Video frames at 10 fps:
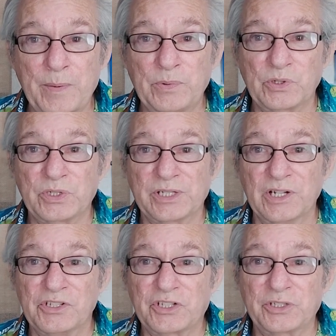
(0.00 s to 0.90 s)
people should
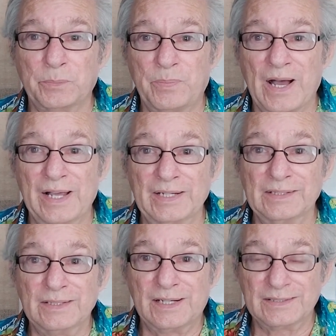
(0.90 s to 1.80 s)
consider
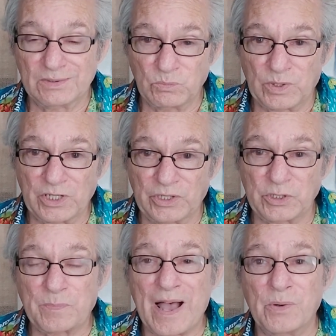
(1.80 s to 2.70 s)
buying one of
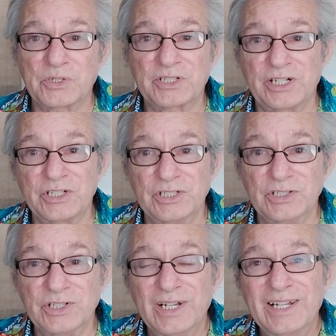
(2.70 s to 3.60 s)
these power
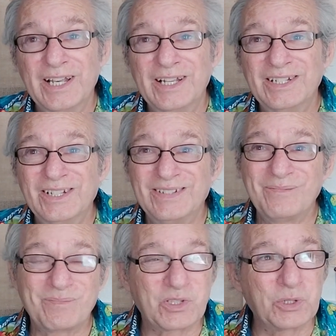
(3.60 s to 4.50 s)
stations.
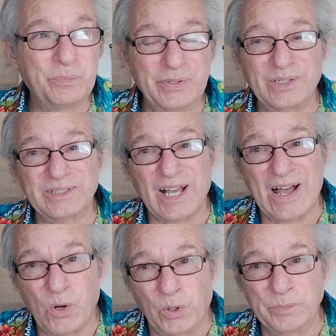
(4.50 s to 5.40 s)
To build a
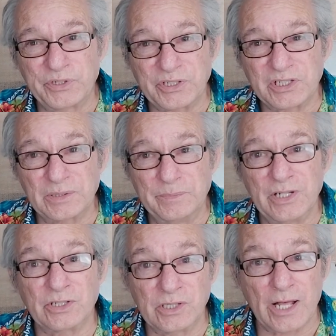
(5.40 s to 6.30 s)
home system
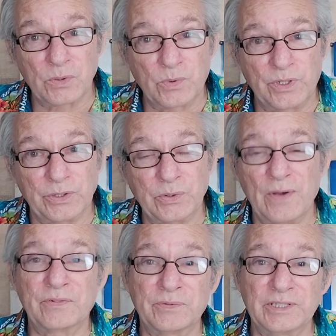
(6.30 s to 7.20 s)
is a lot of work. You
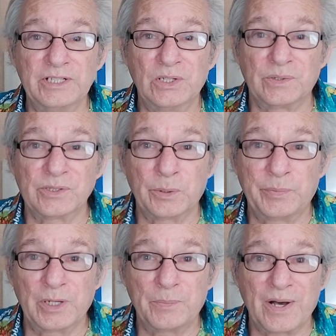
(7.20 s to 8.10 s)
have to really know a little
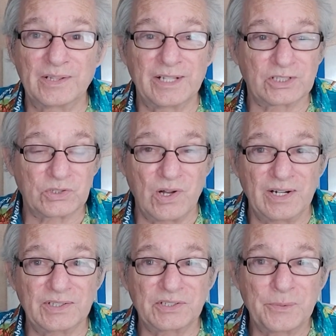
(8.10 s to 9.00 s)
bit about
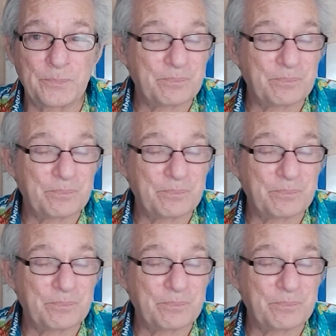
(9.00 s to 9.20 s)
electronics.